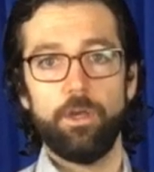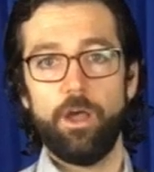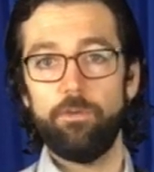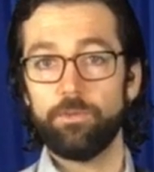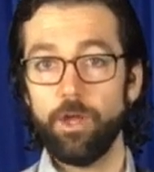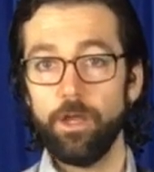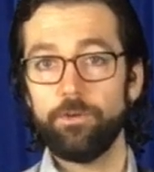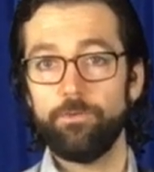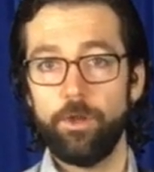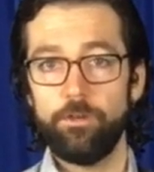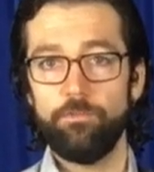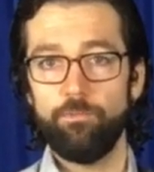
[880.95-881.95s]
I've gotten
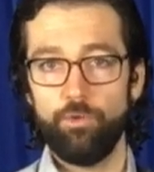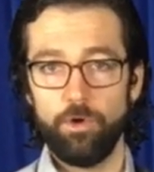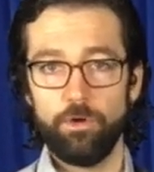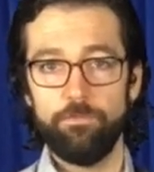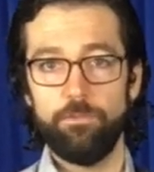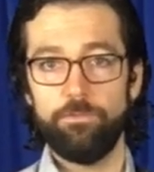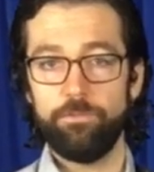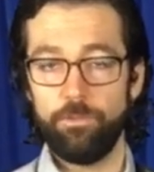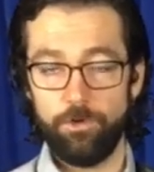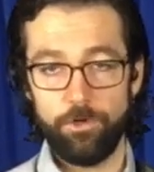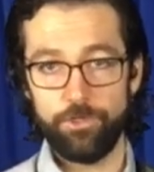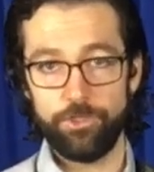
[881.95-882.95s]
rid of more of the
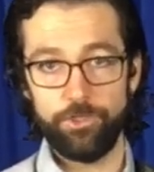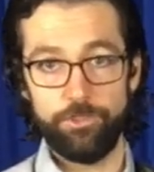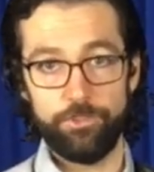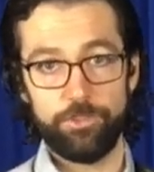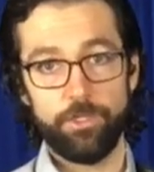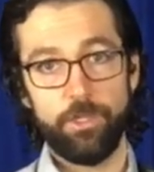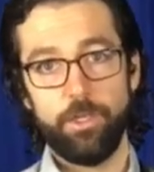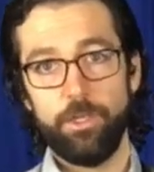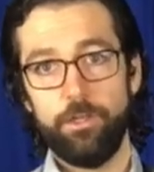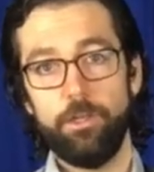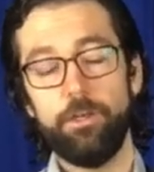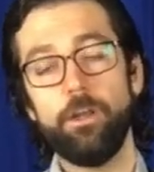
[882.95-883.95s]
flourishes,
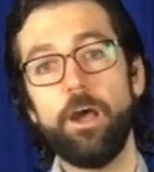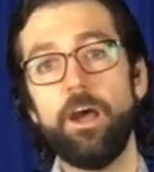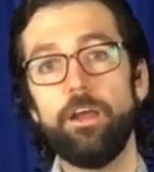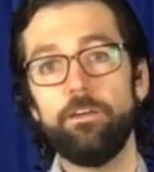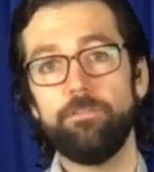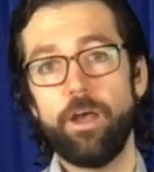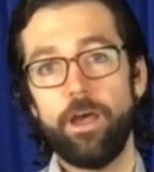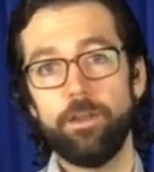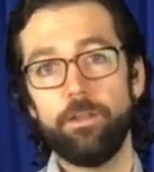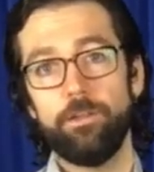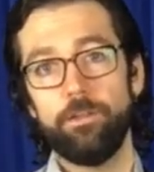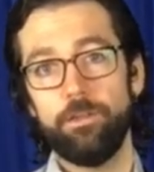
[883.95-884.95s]
and I have
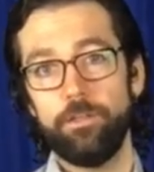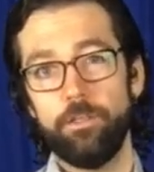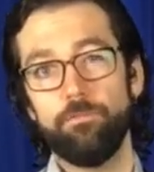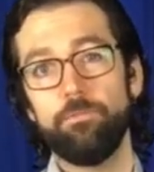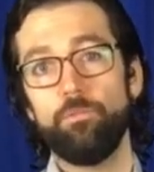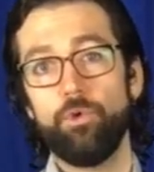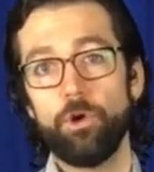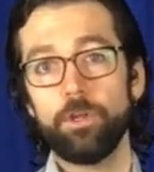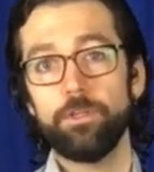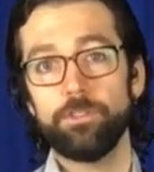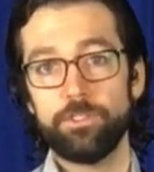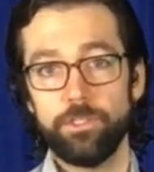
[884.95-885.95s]
added an even more
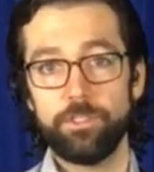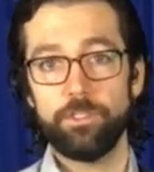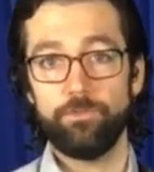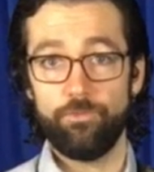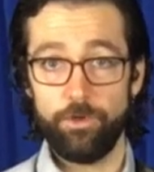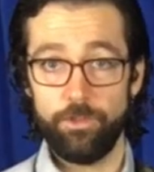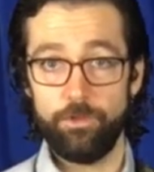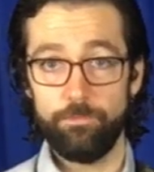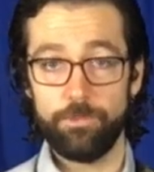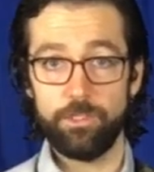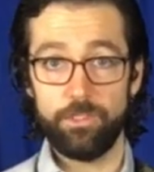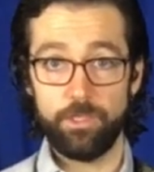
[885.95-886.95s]
consistent
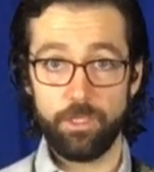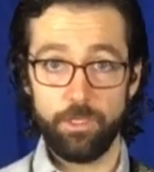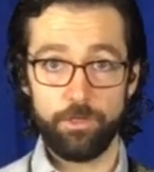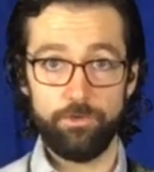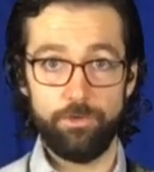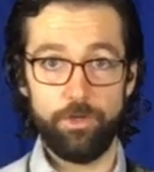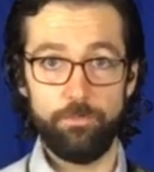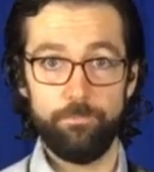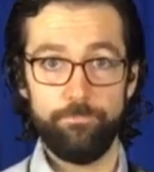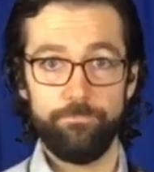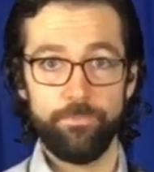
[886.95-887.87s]
rhythm to the kick drum.